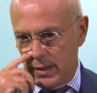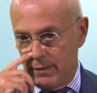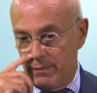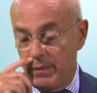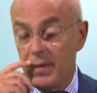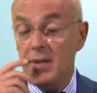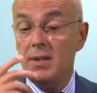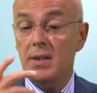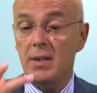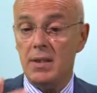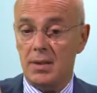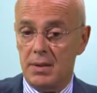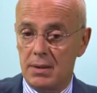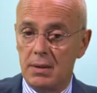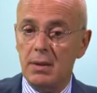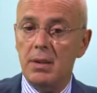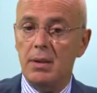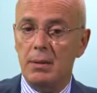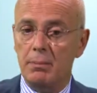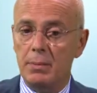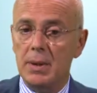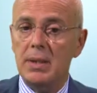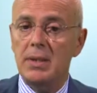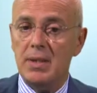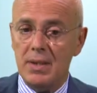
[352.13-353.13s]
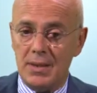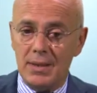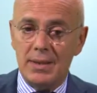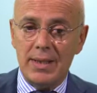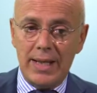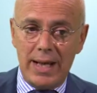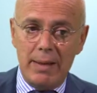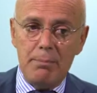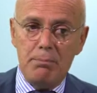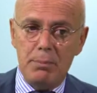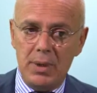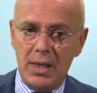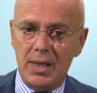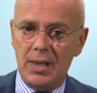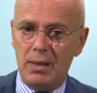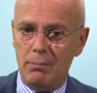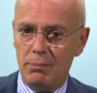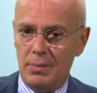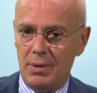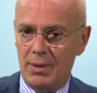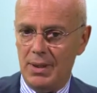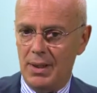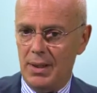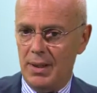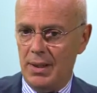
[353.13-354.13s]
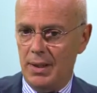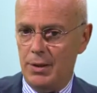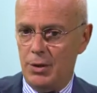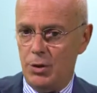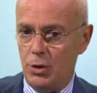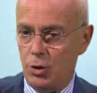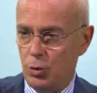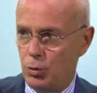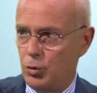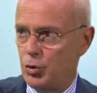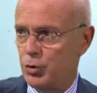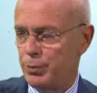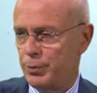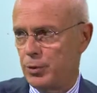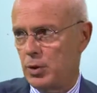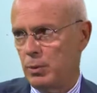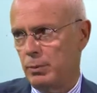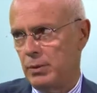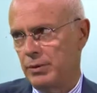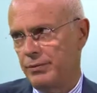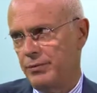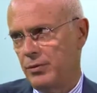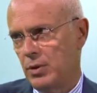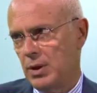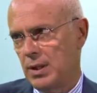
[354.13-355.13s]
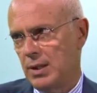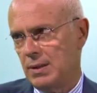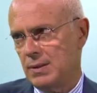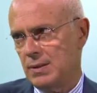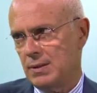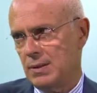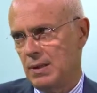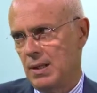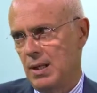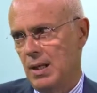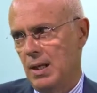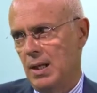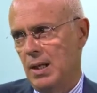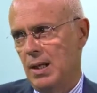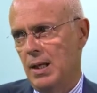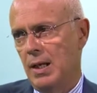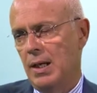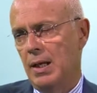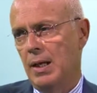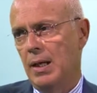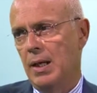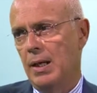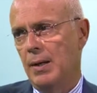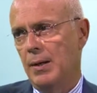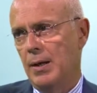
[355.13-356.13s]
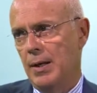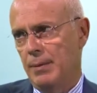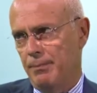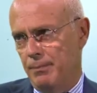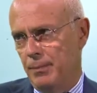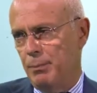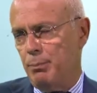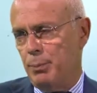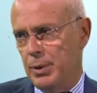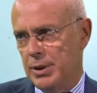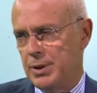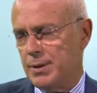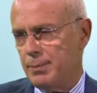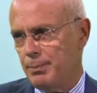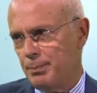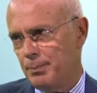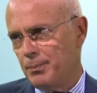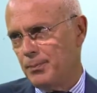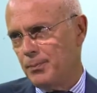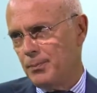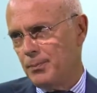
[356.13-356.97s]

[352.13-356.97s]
and this can become really a huge problem for us. Please.